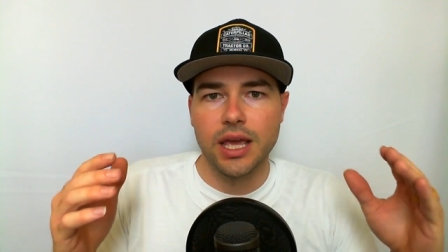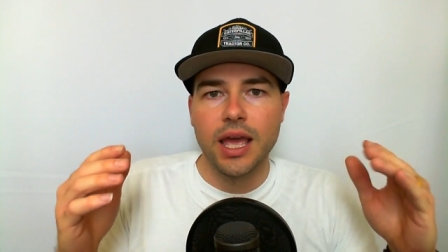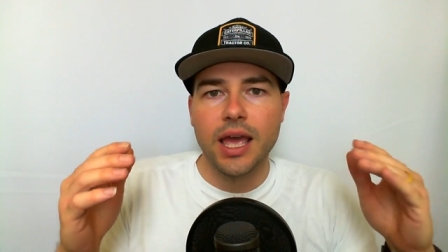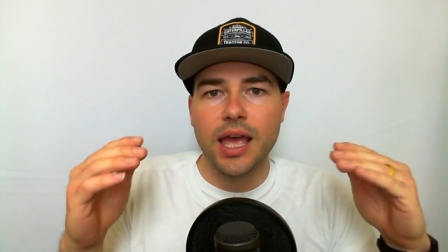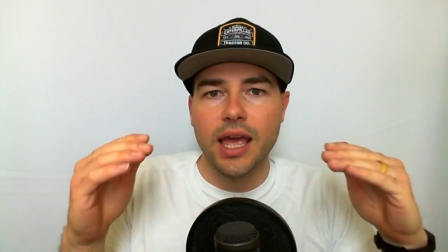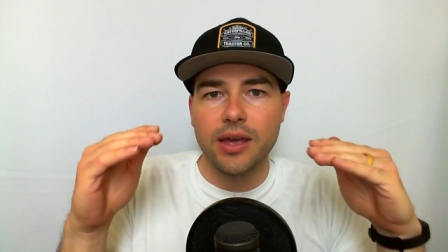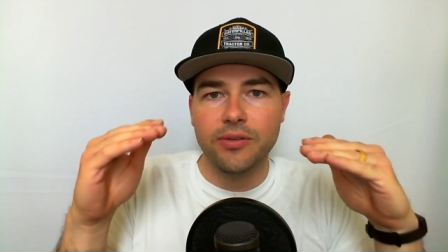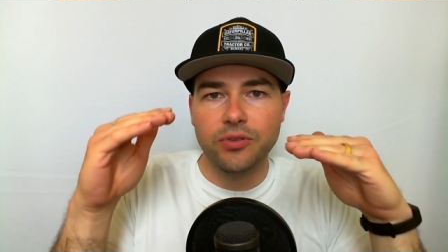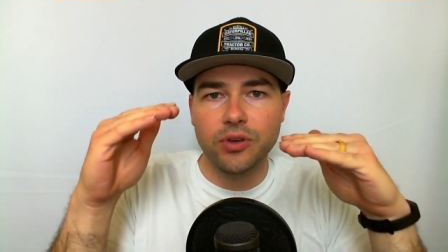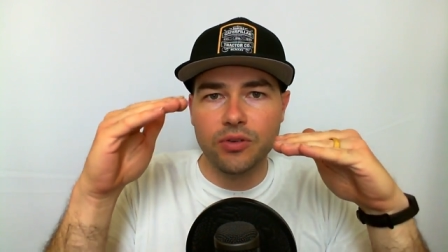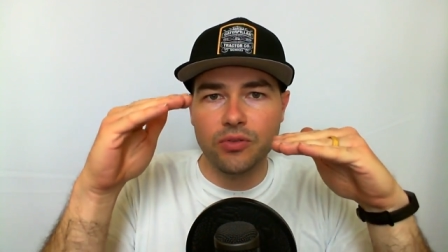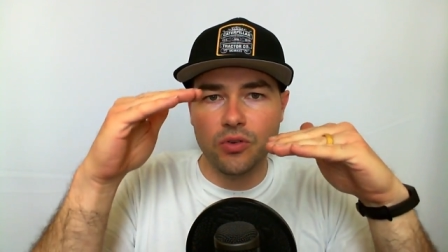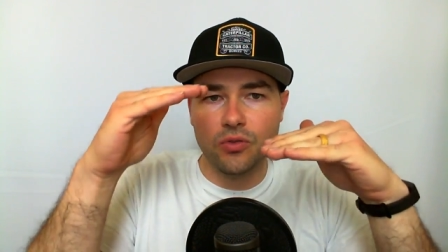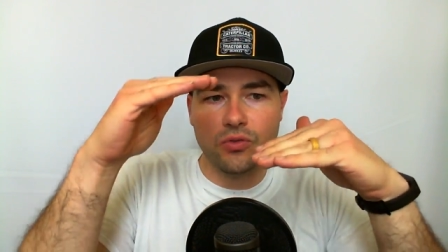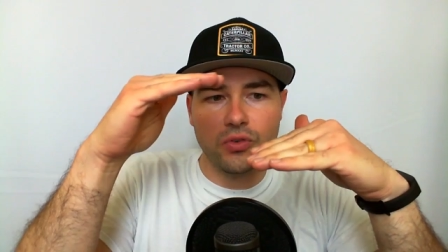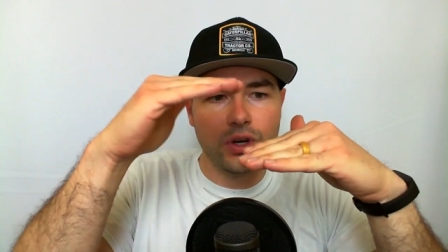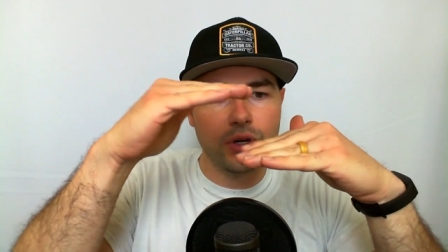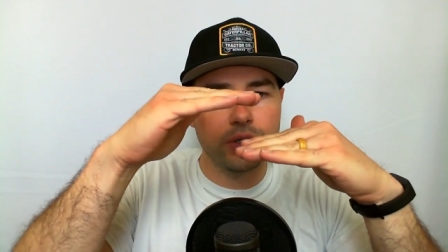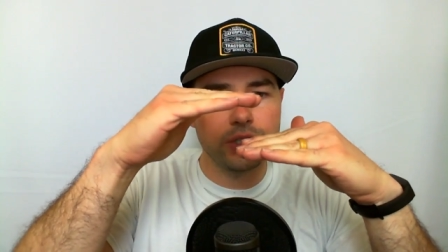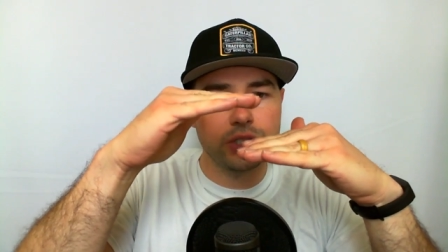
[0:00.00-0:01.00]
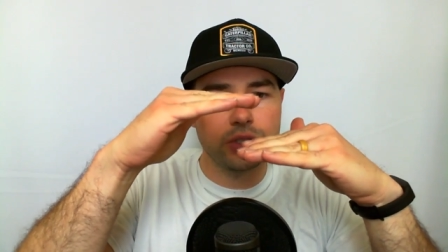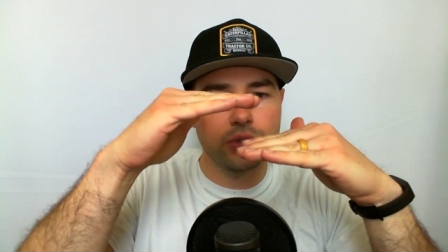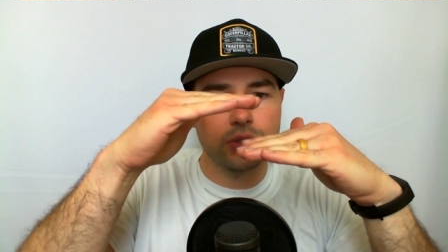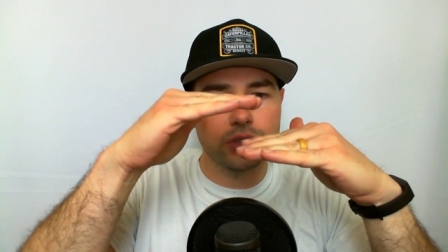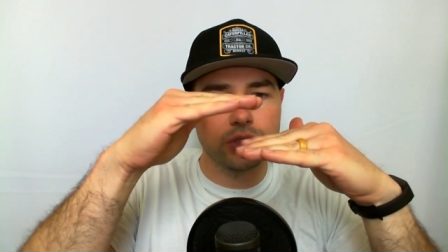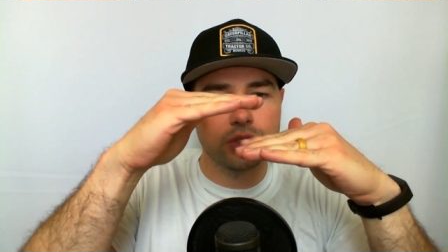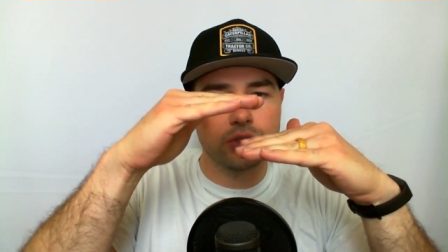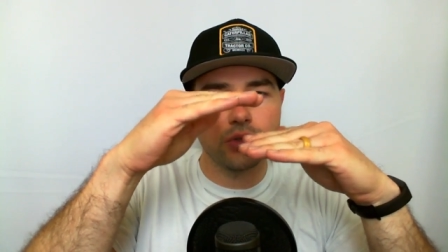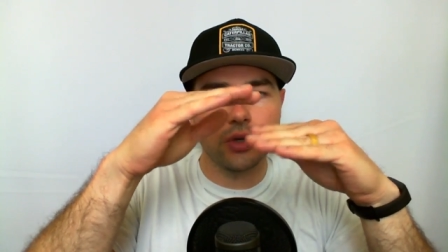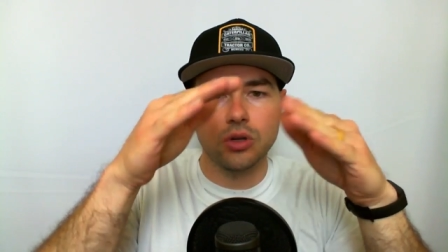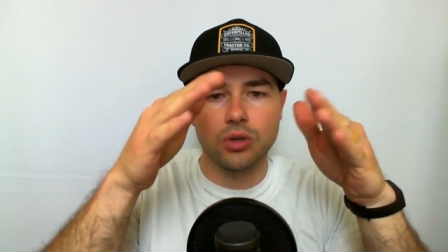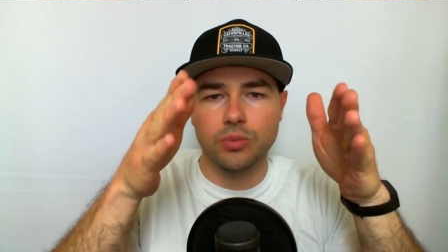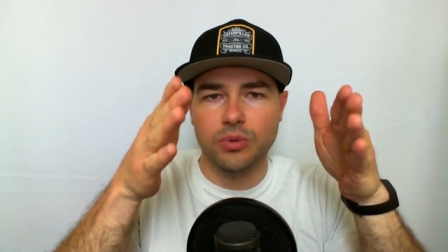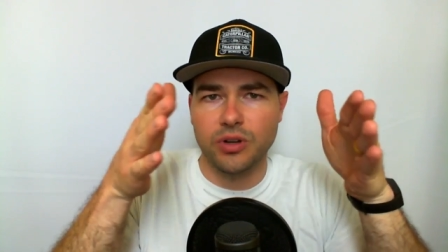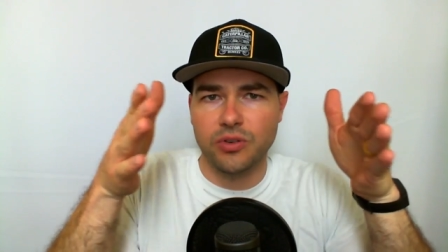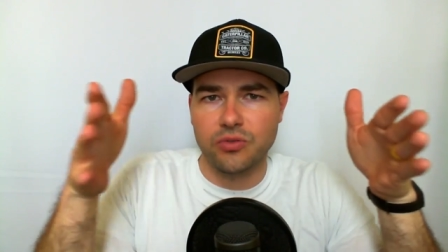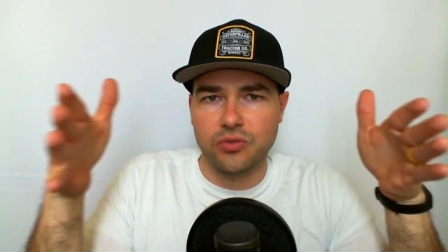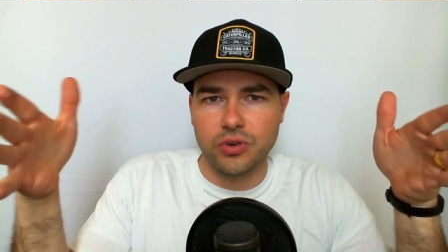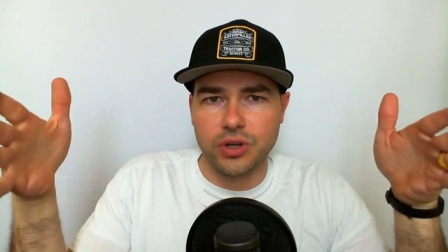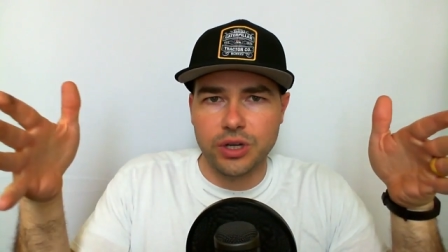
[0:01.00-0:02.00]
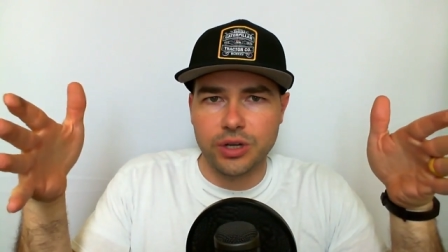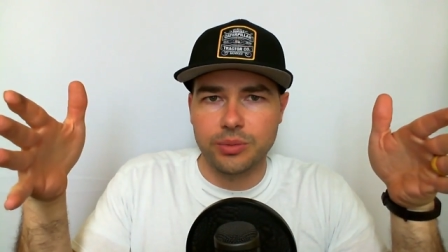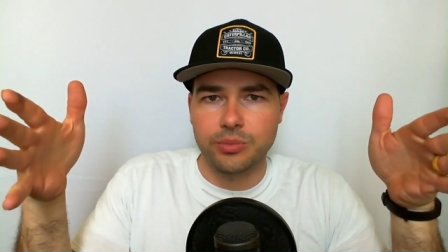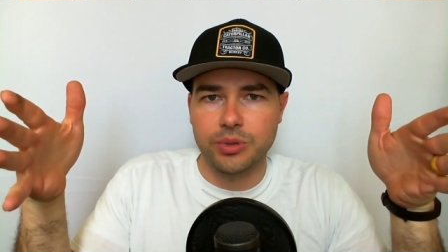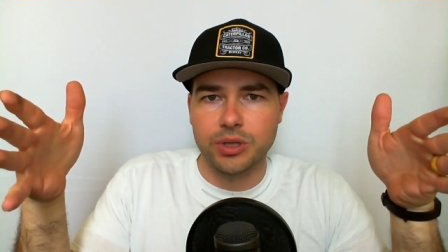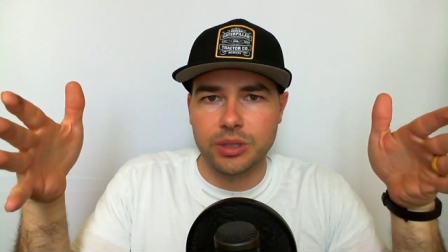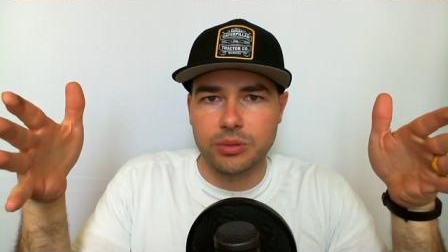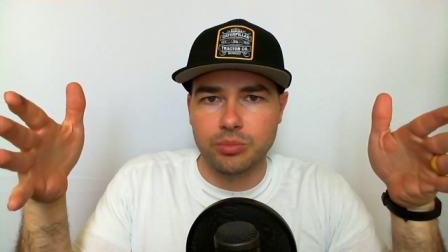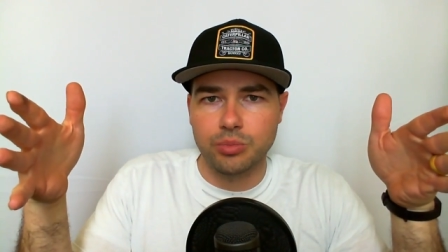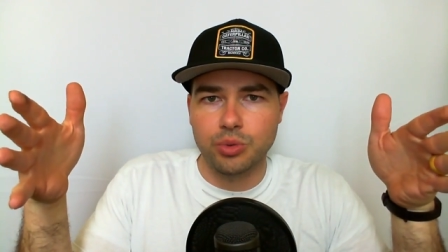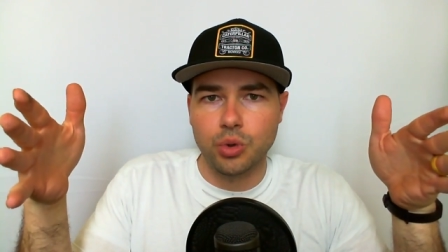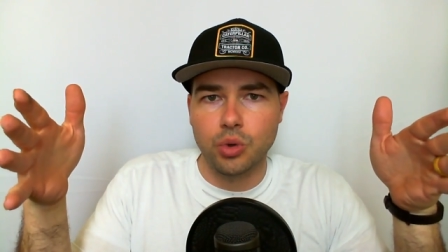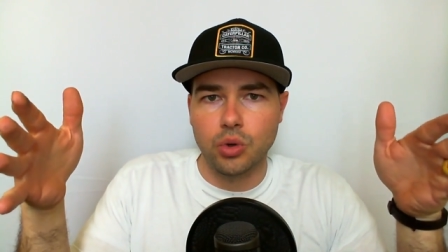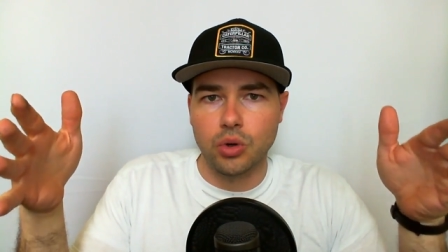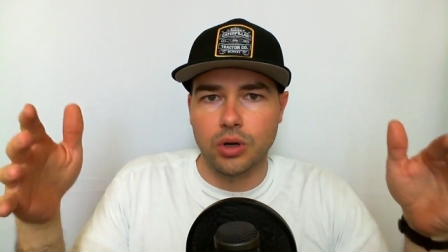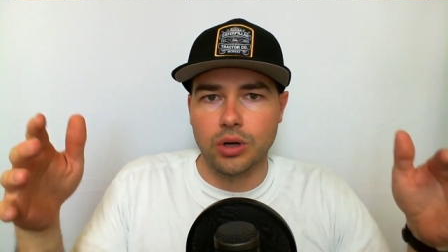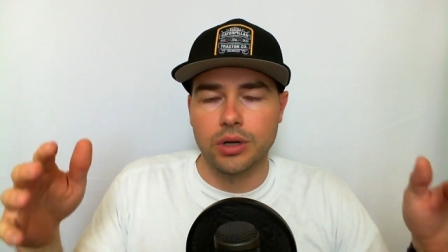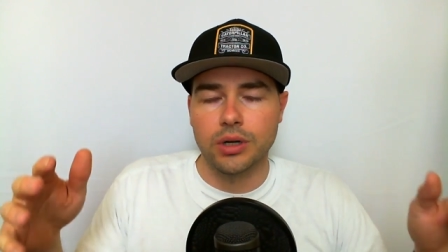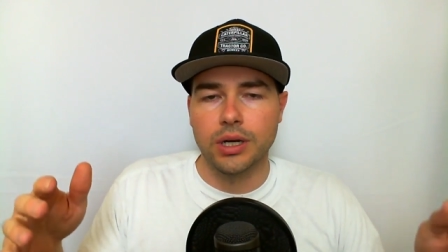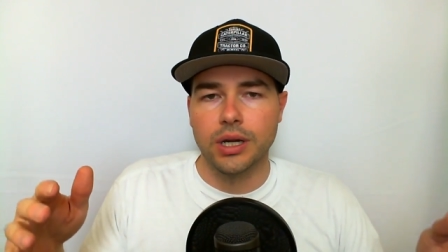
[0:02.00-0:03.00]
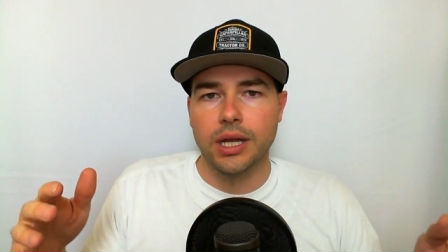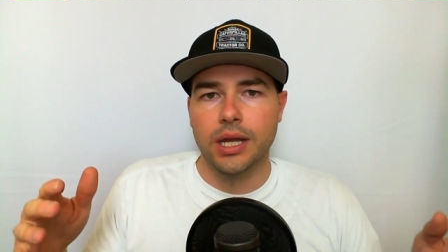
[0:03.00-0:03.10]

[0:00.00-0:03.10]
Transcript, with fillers: if you have a very short stroke but a very big bore,